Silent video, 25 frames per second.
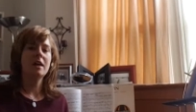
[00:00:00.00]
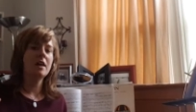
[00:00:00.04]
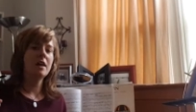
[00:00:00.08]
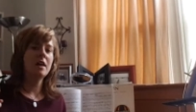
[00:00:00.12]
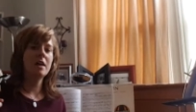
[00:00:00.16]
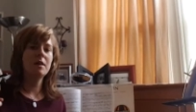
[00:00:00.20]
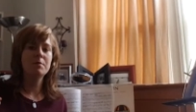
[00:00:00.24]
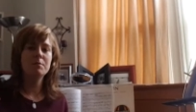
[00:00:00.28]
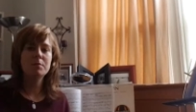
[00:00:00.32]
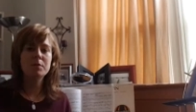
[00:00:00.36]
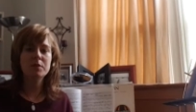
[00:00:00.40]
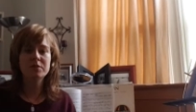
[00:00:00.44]

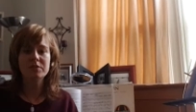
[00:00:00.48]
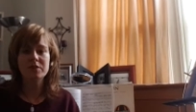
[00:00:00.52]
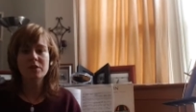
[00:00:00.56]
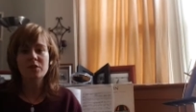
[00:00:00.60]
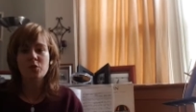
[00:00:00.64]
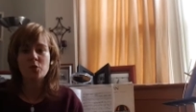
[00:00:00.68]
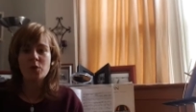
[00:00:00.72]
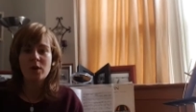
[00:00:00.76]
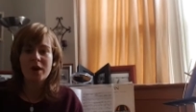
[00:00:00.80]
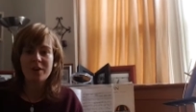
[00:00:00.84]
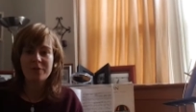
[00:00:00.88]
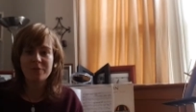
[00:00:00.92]
In music,
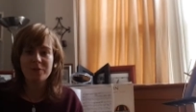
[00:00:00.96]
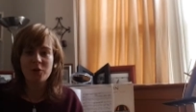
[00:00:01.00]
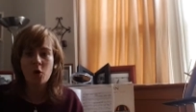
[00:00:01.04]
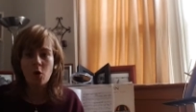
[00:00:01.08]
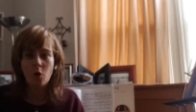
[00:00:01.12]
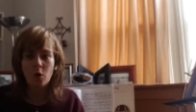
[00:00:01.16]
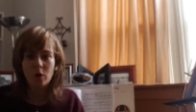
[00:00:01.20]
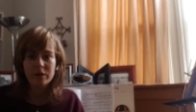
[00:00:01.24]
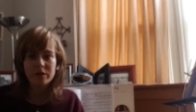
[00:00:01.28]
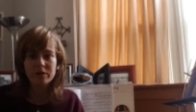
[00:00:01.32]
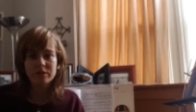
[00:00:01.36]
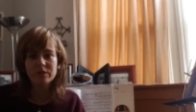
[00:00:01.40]
we have
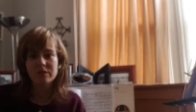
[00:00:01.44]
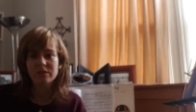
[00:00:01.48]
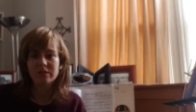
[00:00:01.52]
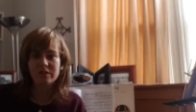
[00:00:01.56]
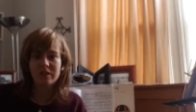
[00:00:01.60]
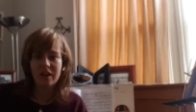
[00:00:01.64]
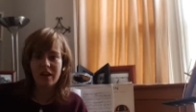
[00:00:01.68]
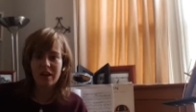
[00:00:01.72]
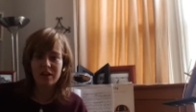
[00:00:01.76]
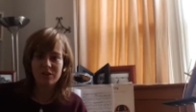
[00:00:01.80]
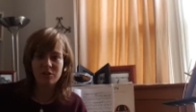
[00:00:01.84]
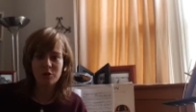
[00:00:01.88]
chords
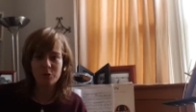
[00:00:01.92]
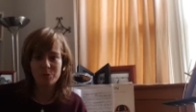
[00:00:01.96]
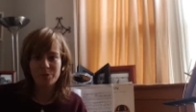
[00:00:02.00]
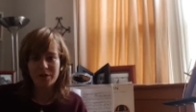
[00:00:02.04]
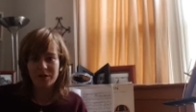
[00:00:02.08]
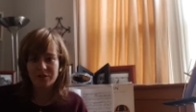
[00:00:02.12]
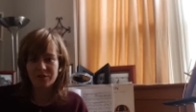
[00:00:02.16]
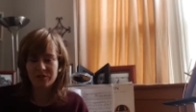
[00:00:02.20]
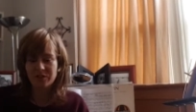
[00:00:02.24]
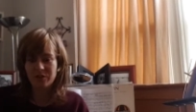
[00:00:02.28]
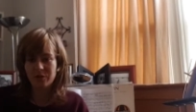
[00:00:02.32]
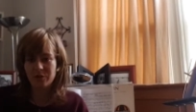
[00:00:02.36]
and
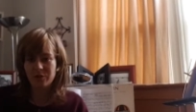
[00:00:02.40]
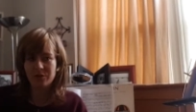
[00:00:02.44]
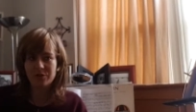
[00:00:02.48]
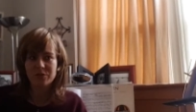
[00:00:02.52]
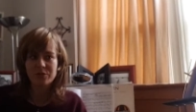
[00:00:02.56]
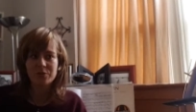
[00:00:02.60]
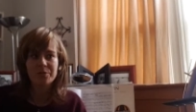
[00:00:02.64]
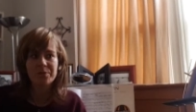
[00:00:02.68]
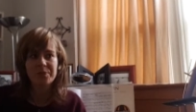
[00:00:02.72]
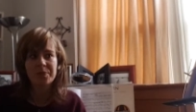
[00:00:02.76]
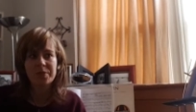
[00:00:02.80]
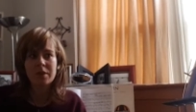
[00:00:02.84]
arpeggios.
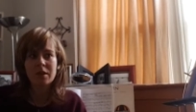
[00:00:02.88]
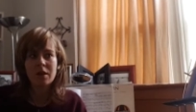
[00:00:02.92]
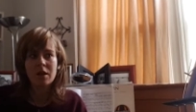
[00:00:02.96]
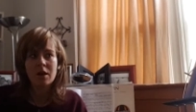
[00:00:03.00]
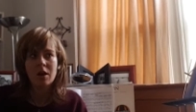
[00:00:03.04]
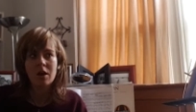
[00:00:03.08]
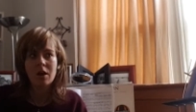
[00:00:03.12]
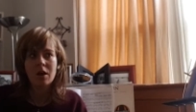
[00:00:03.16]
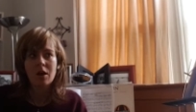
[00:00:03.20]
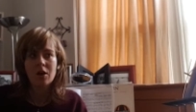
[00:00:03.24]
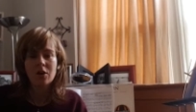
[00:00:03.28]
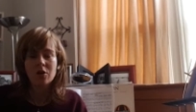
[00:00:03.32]

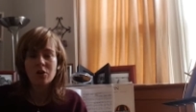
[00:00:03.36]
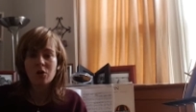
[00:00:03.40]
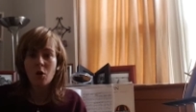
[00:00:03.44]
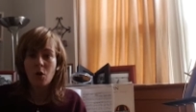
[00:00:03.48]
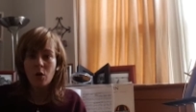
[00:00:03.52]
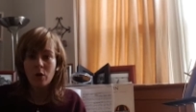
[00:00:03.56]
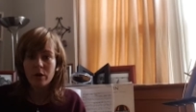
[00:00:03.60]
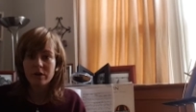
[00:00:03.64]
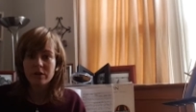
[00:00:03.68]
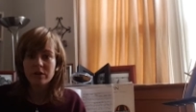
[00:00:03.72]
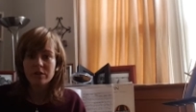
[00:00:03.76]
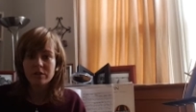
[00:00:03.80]

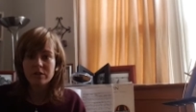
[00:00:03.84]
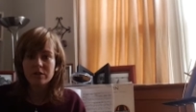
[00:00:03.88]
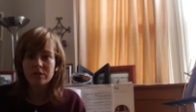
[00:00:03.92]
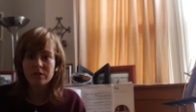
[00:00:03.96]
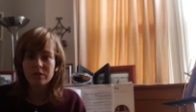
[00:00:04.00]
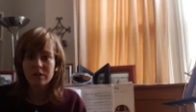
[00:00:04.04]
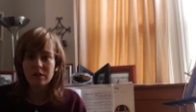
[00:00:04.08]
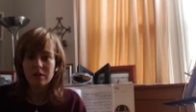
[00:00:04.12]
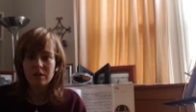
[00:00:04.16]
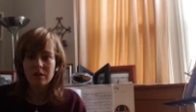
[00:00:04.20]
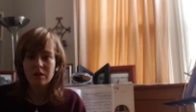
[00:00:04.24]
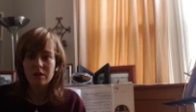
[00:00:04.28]
Chords
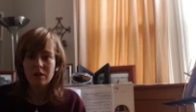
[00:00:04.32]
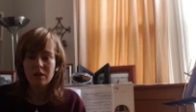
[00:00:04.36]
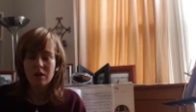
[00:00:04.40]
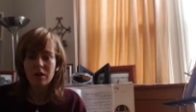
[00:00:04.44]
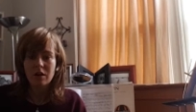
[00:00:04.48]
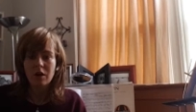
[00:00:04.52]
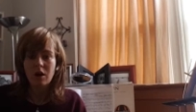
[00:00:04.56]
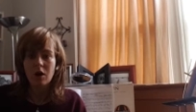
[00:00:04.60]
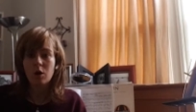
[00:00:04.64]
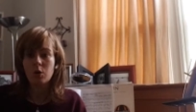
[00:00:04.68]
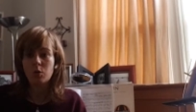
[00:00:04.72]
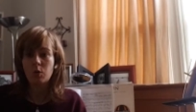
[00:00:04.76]

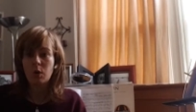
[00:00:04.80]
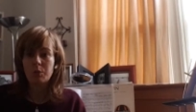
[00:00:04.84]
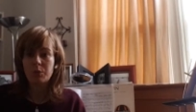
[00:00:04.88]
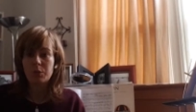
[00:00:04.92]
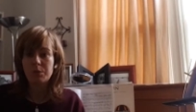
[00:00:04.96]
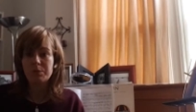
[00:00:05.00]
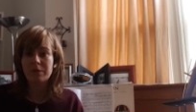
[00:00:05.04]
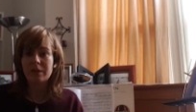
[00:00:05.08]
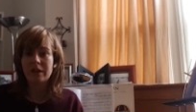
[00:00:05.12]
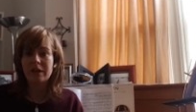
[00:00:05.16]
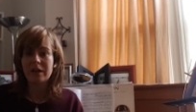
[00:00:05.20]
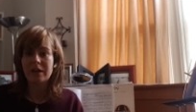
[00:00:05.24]
are when we
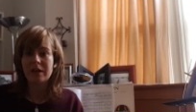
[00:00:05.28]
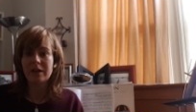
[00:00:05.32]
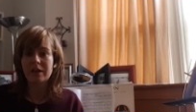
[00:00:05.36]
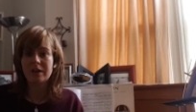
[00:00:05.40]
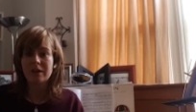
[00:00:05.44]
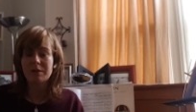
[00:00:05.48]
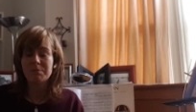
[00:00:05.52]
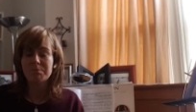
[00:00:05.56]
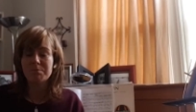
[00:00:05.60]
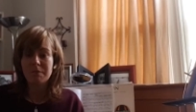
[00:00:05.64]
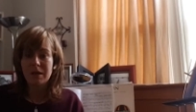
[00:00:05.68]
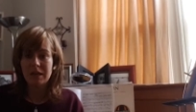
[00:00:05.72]
play
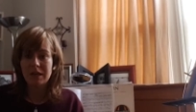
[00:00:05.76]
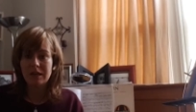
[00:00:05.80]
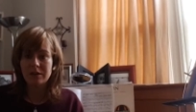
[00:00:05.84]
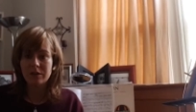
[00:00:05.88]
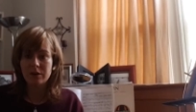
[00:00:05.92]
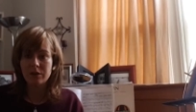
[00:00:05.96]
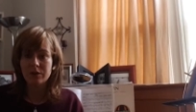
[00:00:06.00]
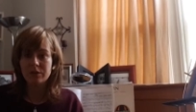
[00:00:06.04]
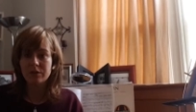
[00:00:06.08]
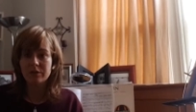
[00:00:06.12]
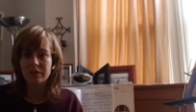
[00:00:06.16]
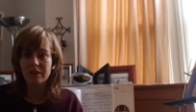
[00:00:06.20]
many
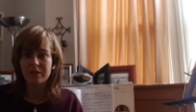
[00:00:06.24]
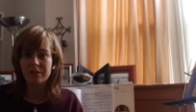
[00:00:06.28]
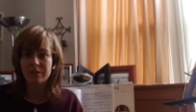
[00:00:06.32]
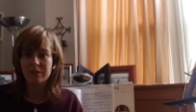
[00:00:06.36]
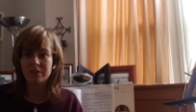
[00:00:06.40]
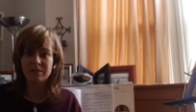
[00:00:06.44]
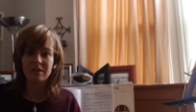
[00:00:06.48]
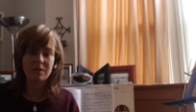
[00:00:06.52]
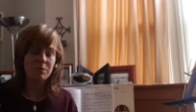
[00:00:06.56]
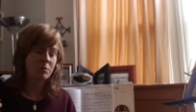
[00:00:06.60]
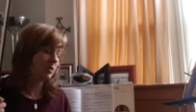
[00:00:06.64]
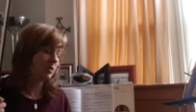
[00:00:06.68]
notes at the same